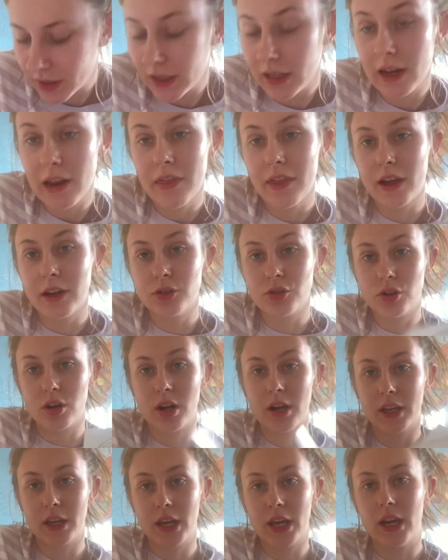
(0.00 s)
to let that
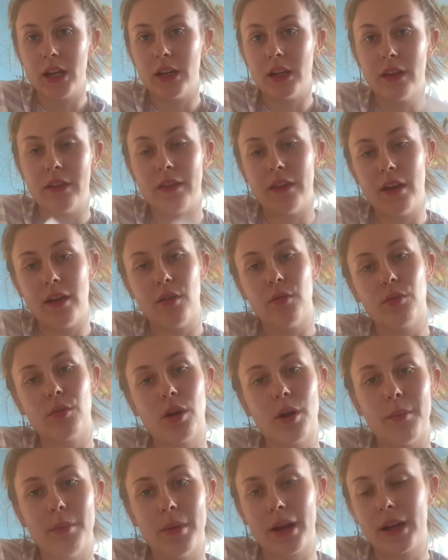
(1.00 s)
dry again, and then I'll
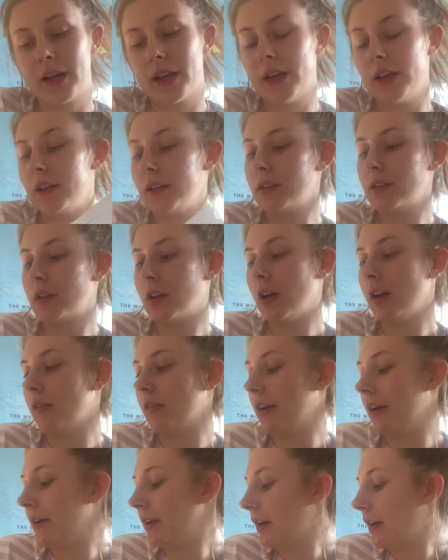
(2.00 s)
come back and colour
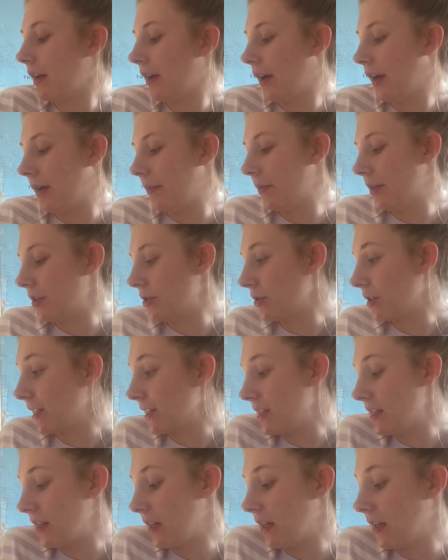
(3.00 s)
it. And as you can
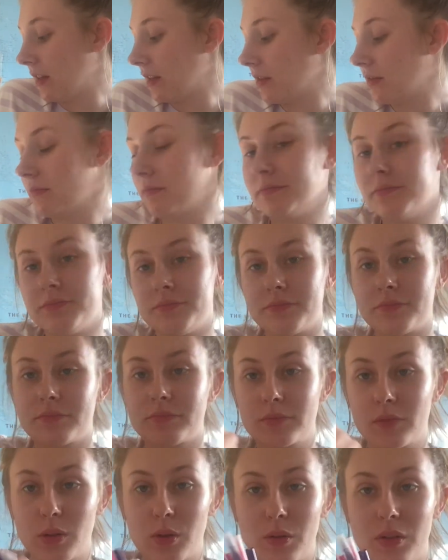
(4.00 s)
see,
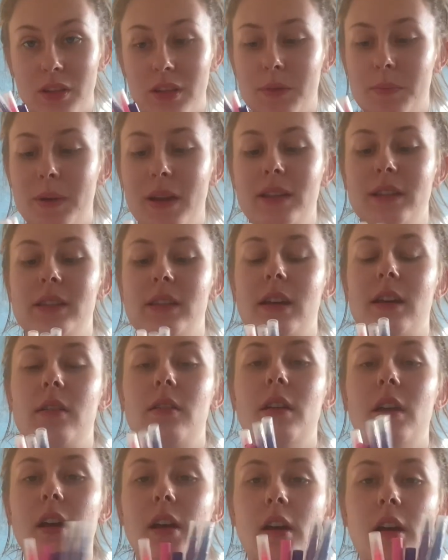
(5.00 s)
got these pens
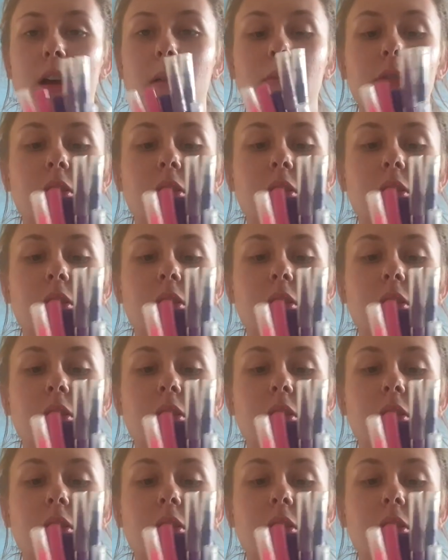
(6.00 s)
out. I'm